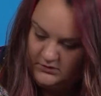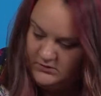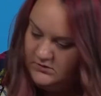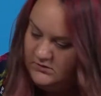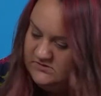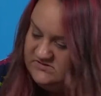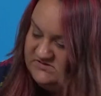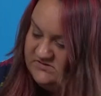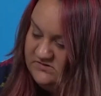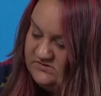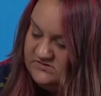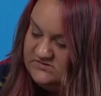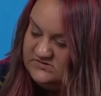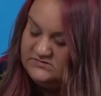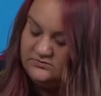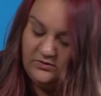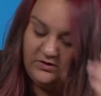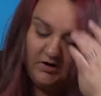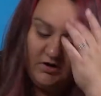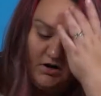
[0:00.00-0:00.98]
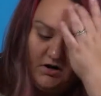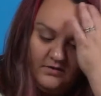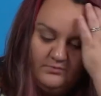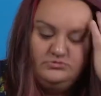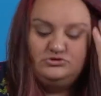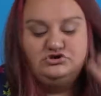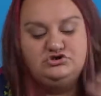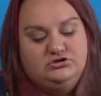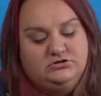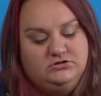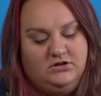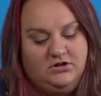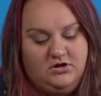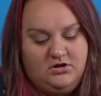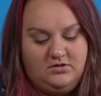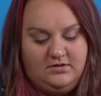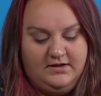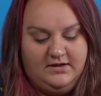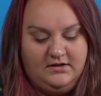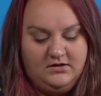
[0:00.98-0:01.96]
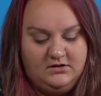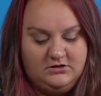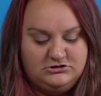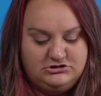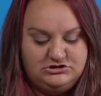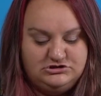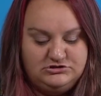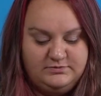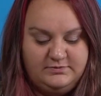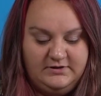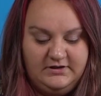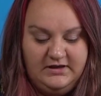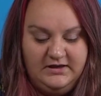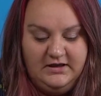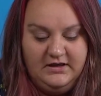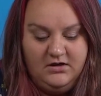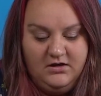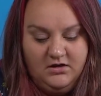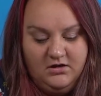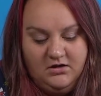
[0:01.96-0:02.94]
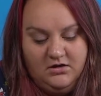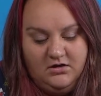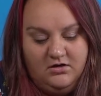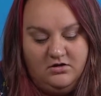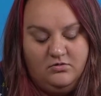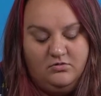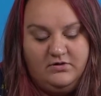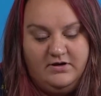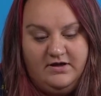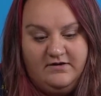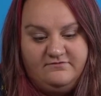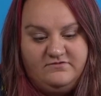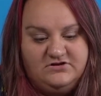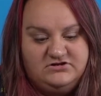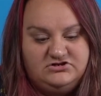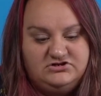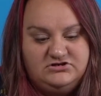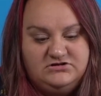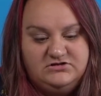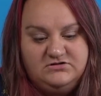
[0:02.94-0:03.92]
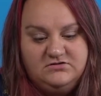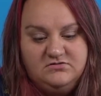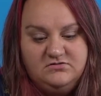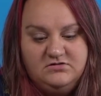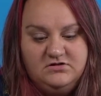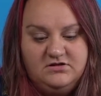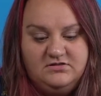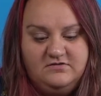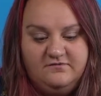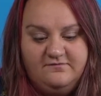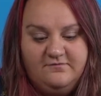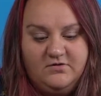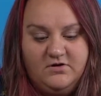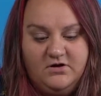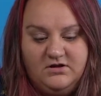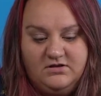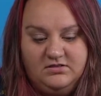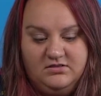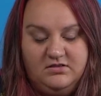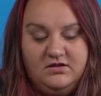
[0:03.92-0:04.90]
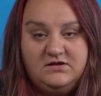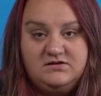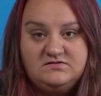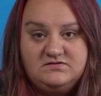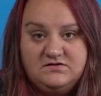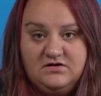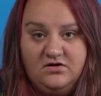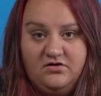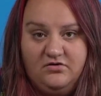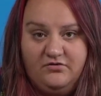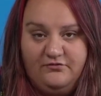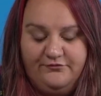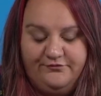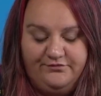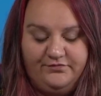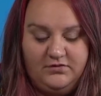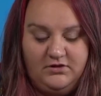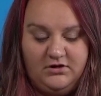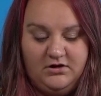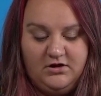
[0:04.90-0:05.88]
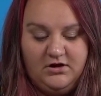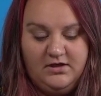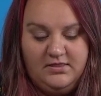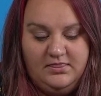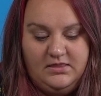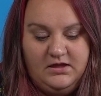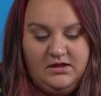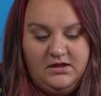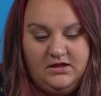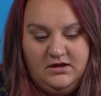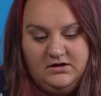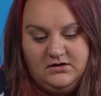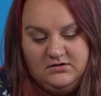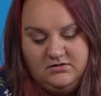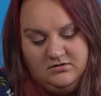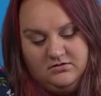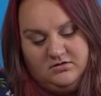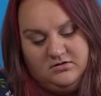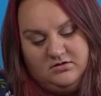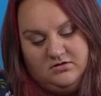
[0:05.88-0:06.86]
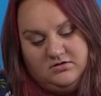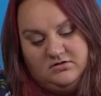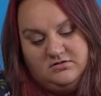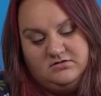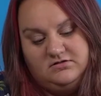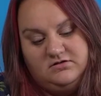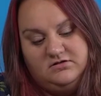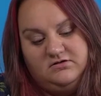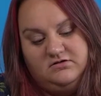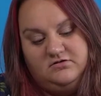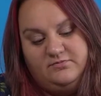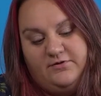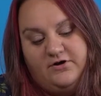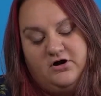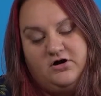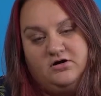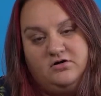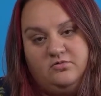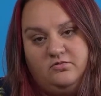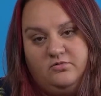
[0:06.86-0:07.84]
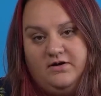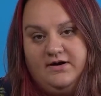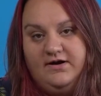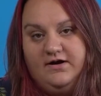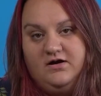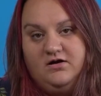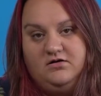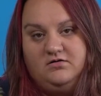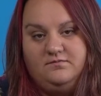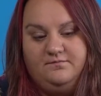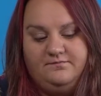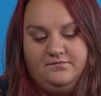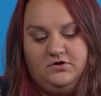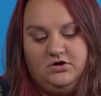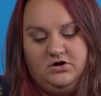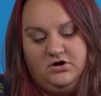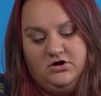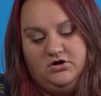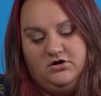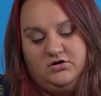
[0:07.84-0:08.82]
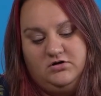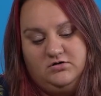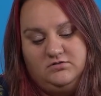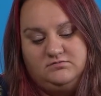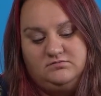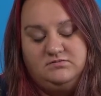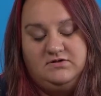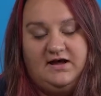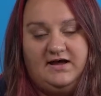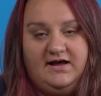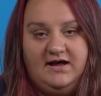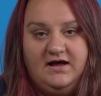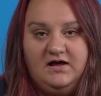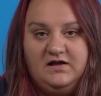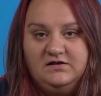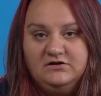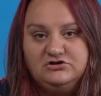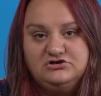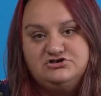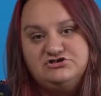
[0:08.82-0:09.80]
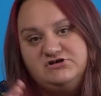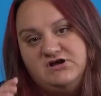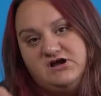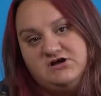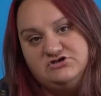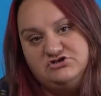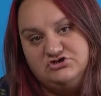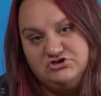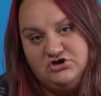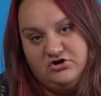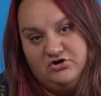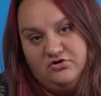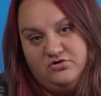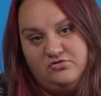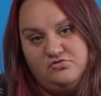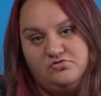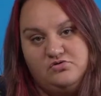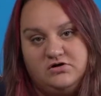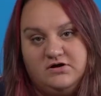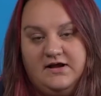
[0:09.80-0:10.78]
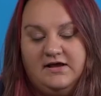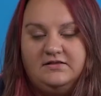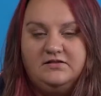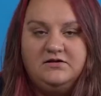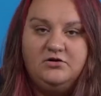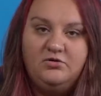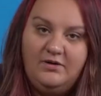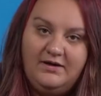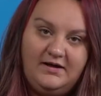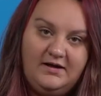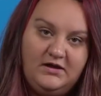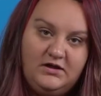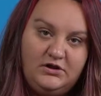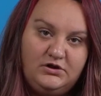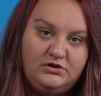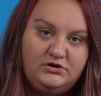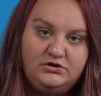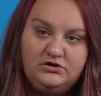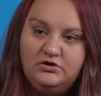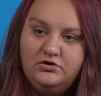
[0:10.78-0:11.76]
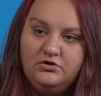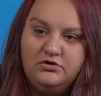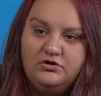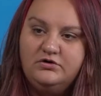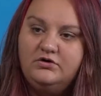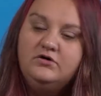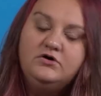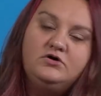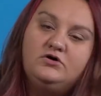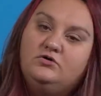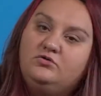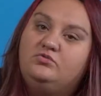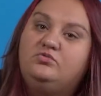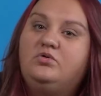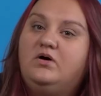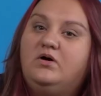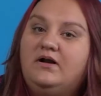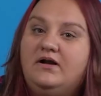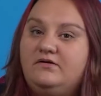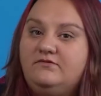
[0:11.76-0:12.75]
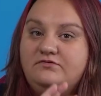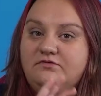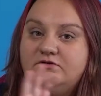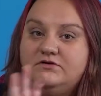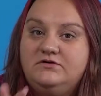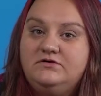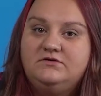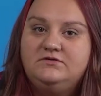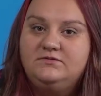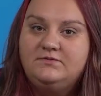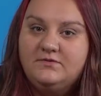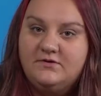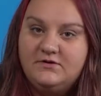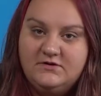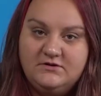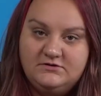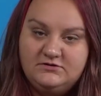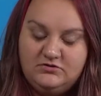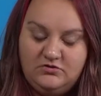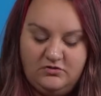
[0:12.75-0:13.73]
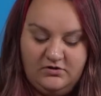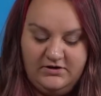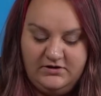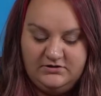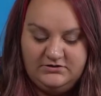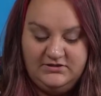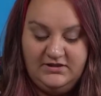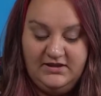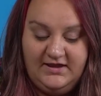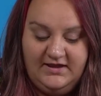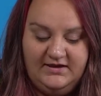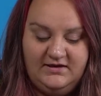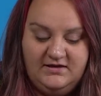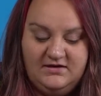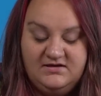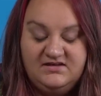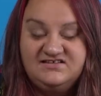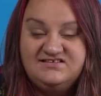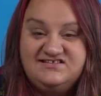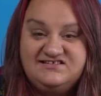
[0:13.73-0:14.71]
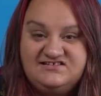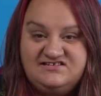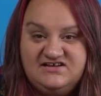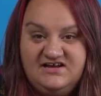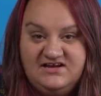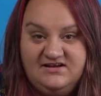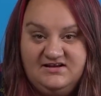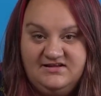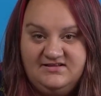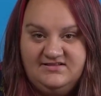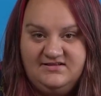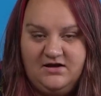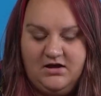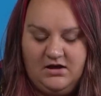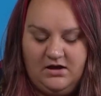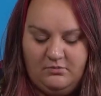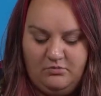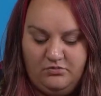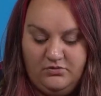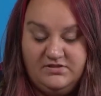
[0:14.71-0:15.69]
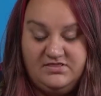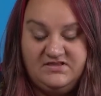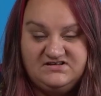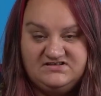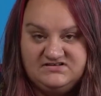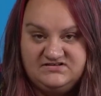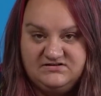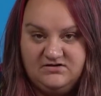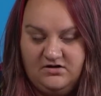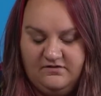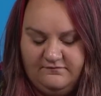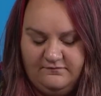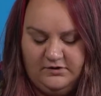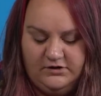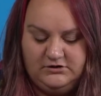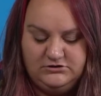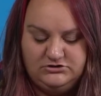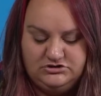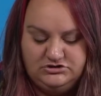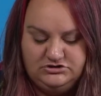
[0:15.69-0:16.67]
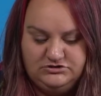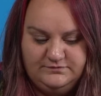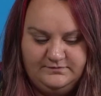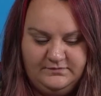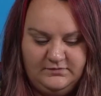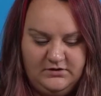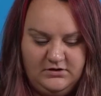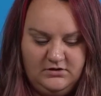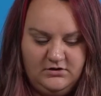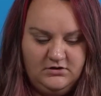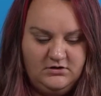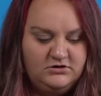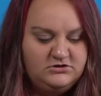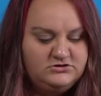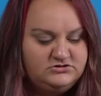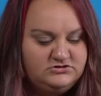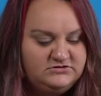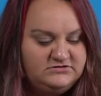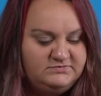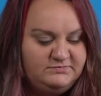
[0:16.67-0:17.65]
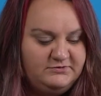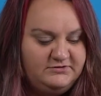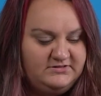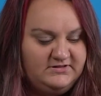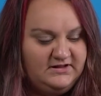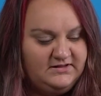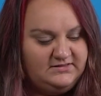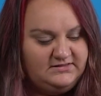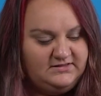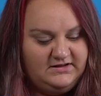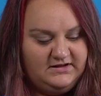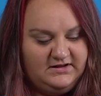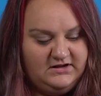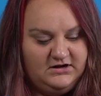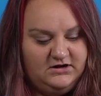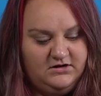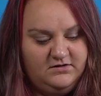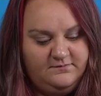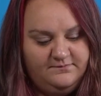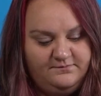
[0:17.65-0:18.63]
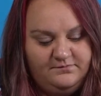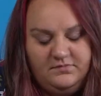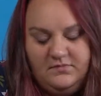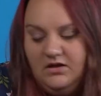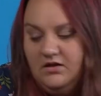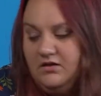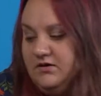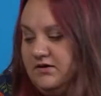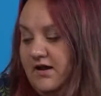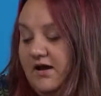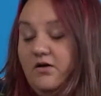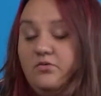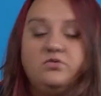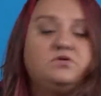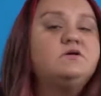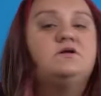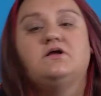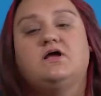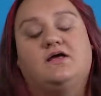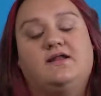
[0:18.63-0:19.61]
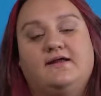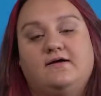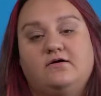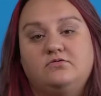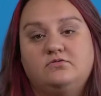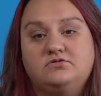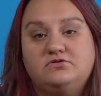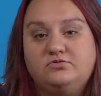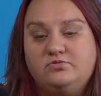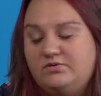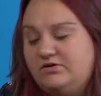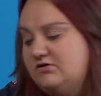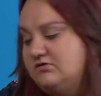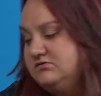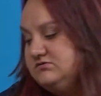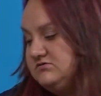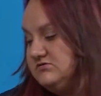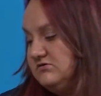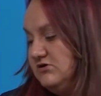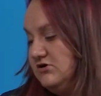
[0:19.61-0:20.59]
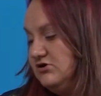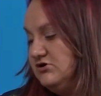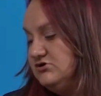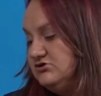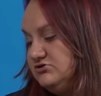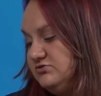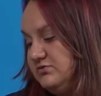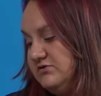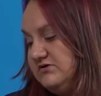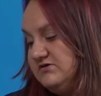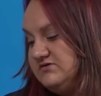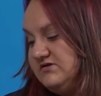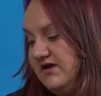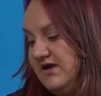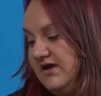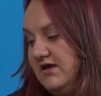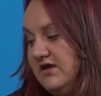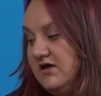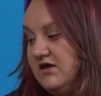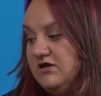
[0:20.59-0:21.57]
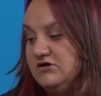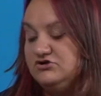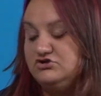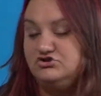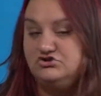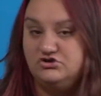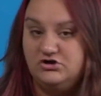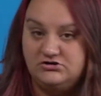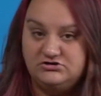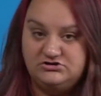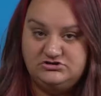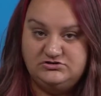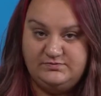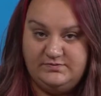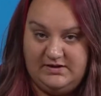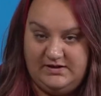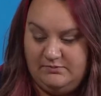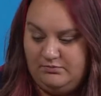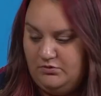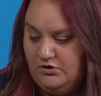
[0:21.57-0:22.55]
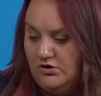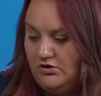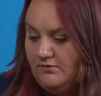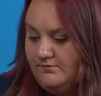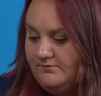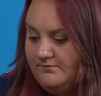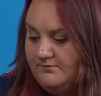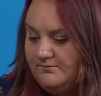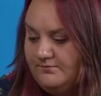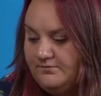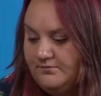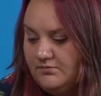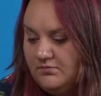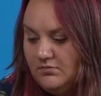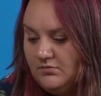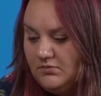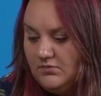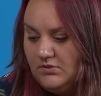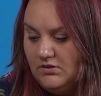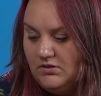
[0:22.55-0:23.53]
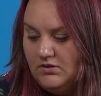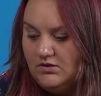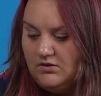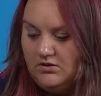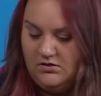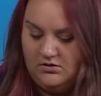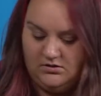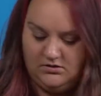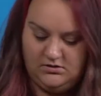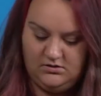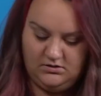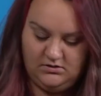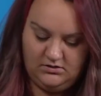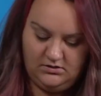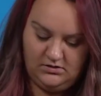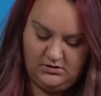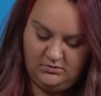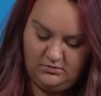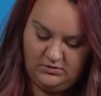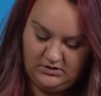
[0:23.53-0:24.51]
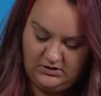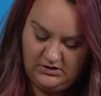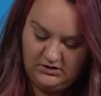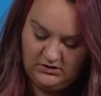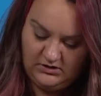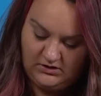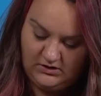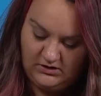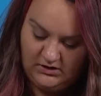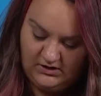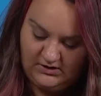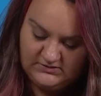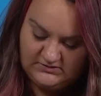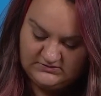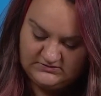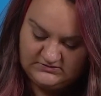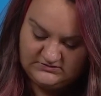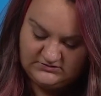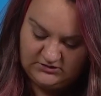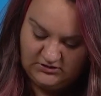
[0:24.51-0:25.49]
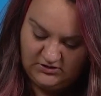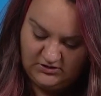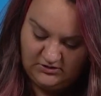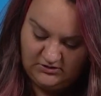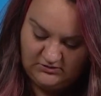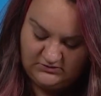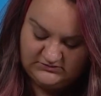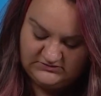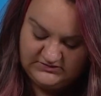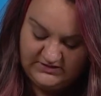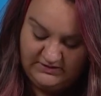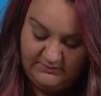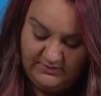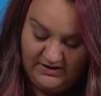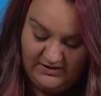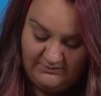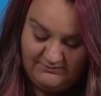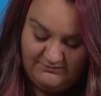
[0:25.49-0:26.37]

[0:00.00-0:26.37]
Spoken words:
So this is what our cup should look like. It should be, we have the shield in the front, like so, and then the little part where your doll or G.I. Joe or LOL or whatever toy you like can sit in the cup when this is all finished. So let's put that there, and now we're gonna cut out the wheels. So we're gonna take construction paper, and we're gonna kind of cut circles and make them